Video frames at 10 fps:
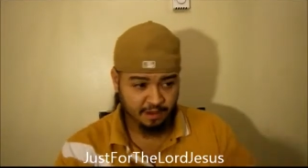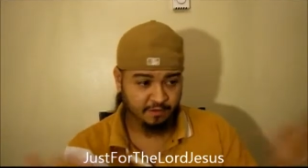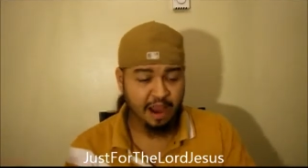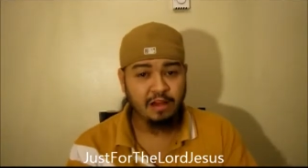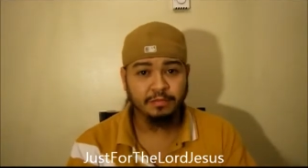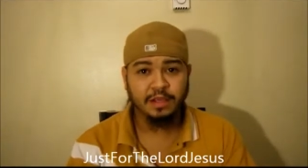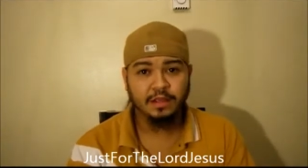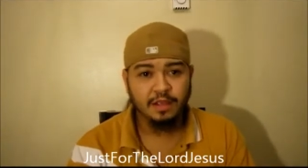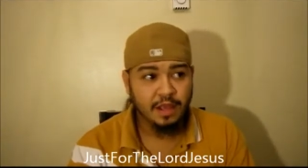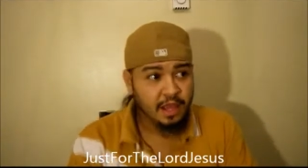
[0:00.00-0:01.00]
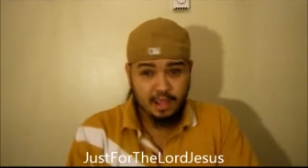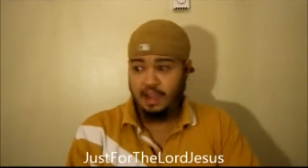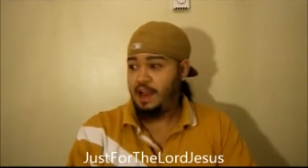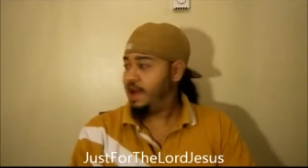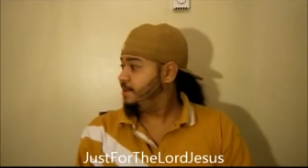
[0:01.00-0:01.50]
around me,
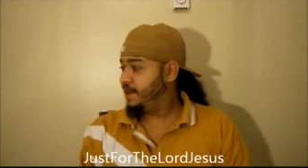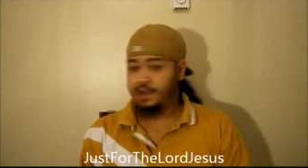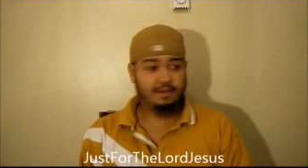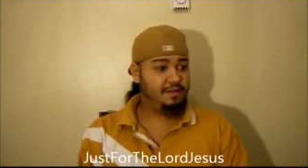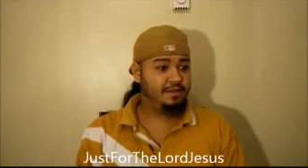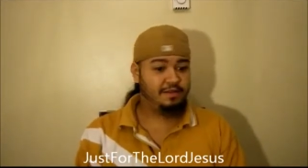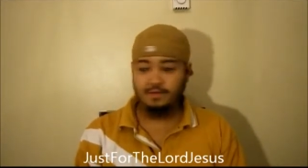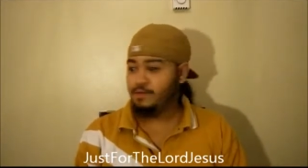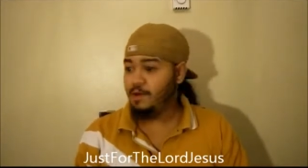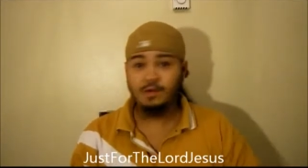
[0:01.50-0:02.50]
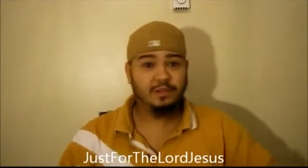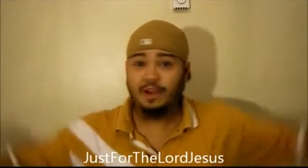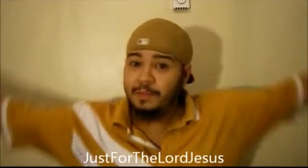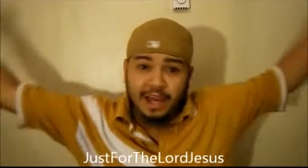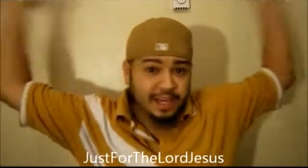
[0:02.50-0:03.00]
and I'm like, whoa! So
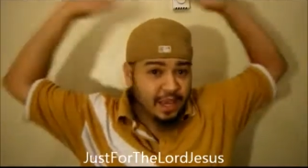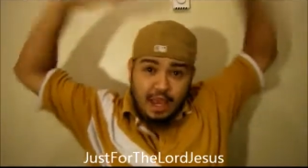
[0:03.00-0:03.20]
I'm like,